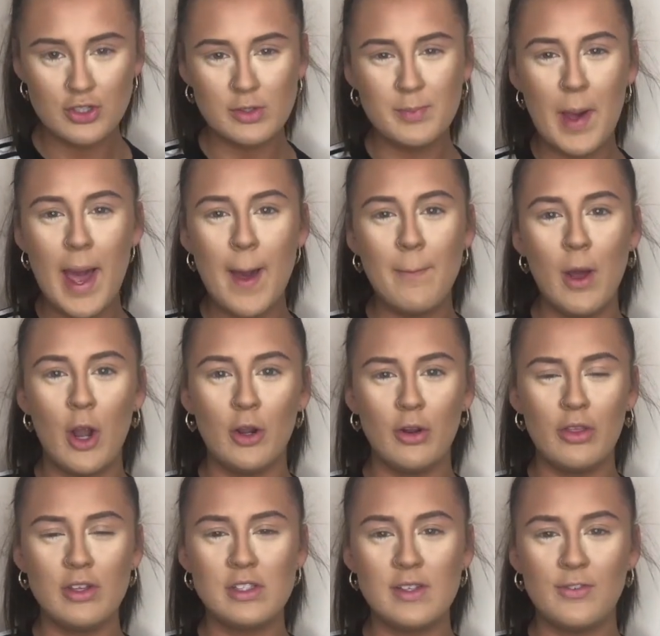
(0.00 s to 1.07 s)
Just buy a
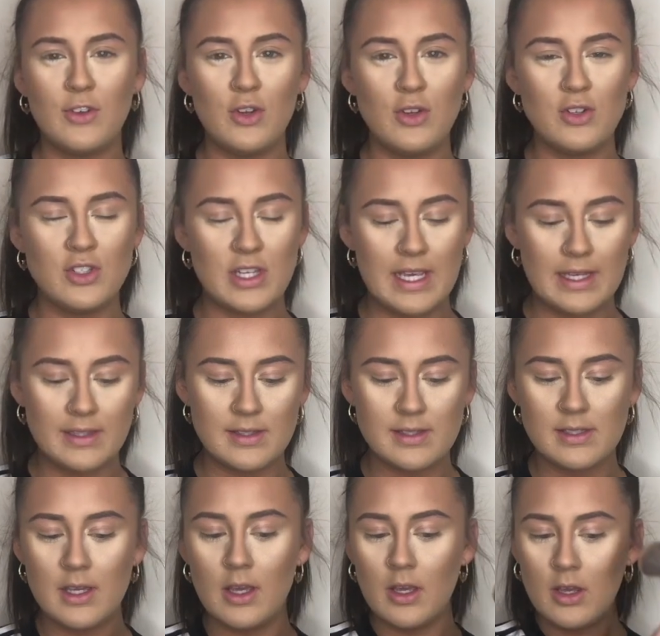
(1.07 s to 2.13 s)
powder that's a few
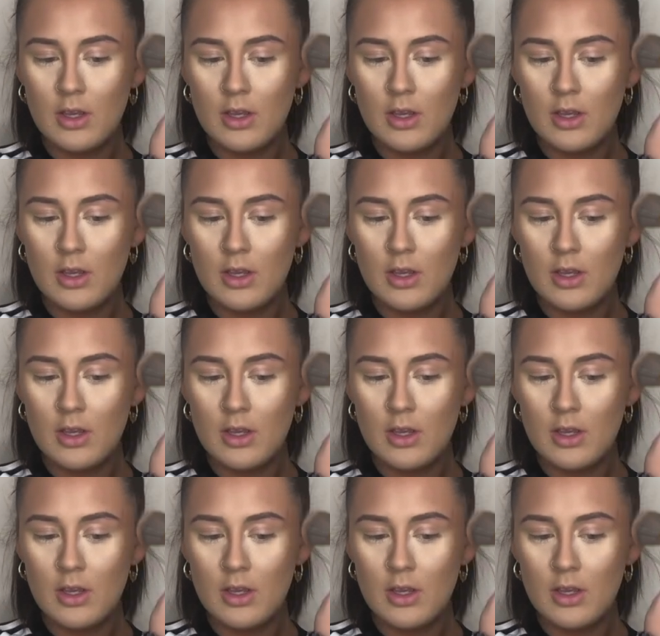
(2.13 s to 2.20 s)
shades